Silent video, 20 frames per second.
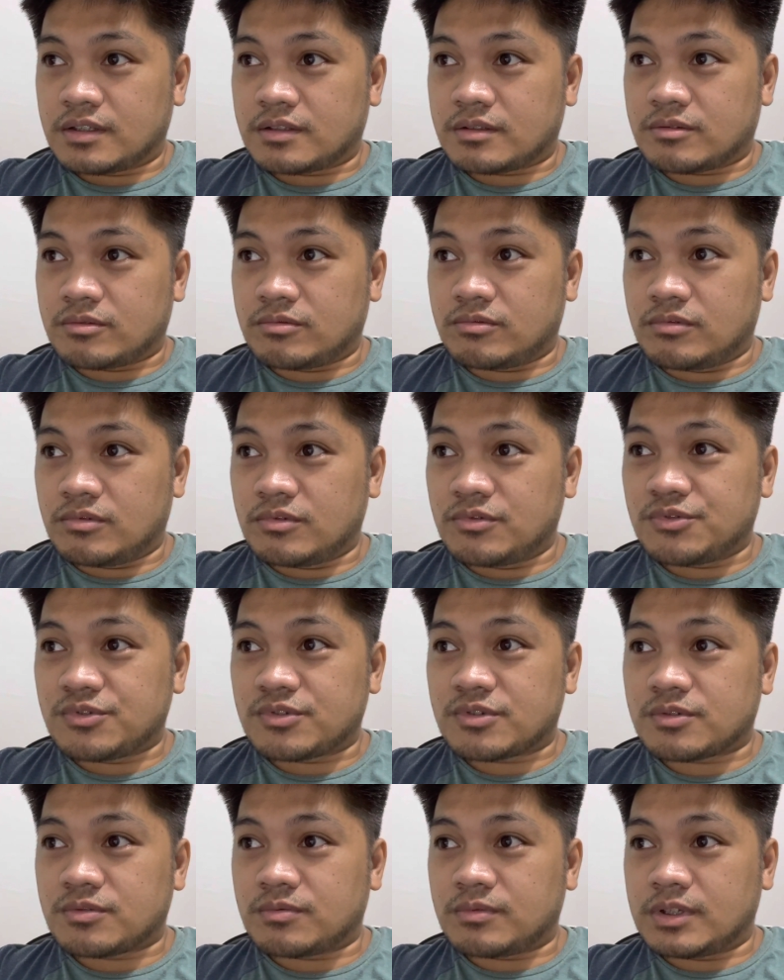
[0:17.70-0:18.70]
to
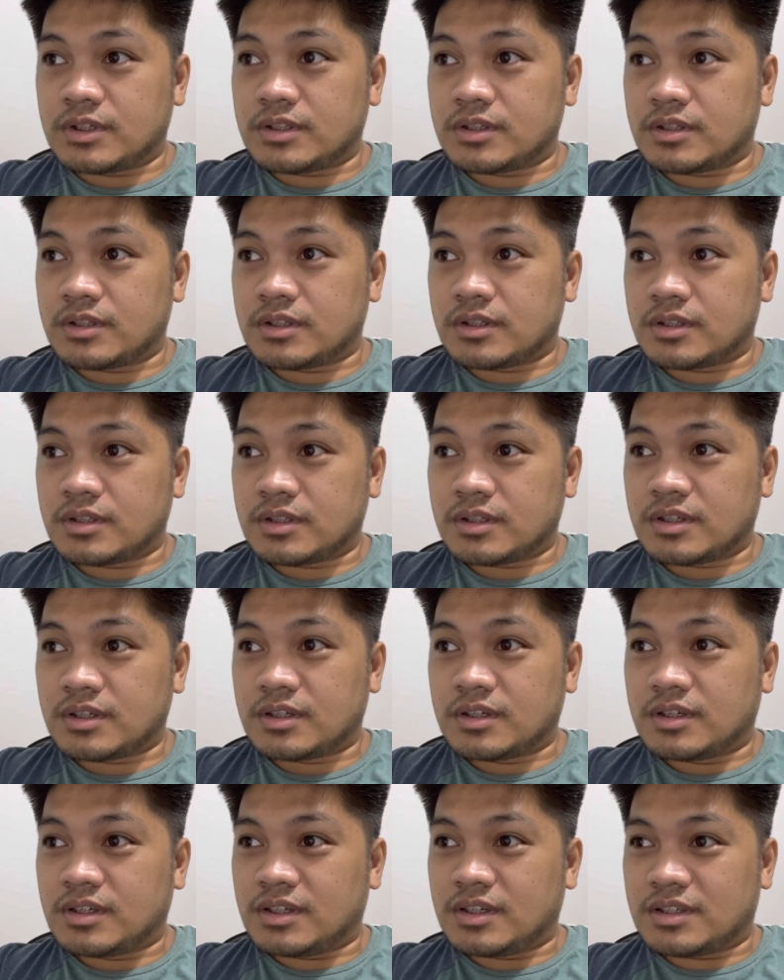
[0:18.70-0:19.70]
lose weight.
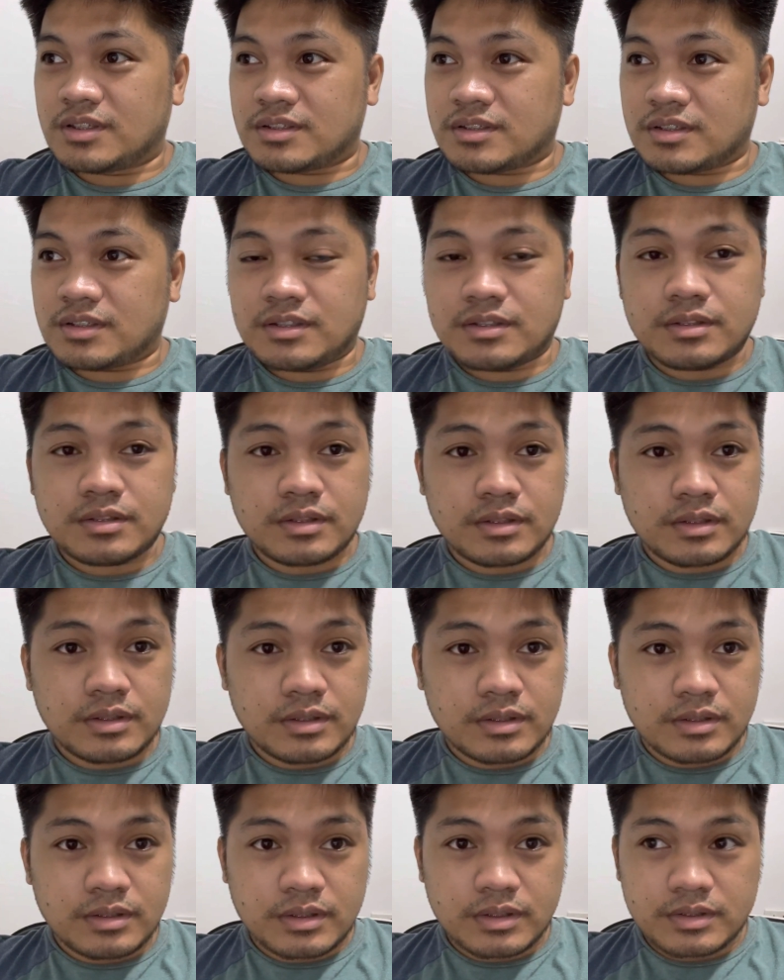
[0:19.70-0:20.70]
It's easy.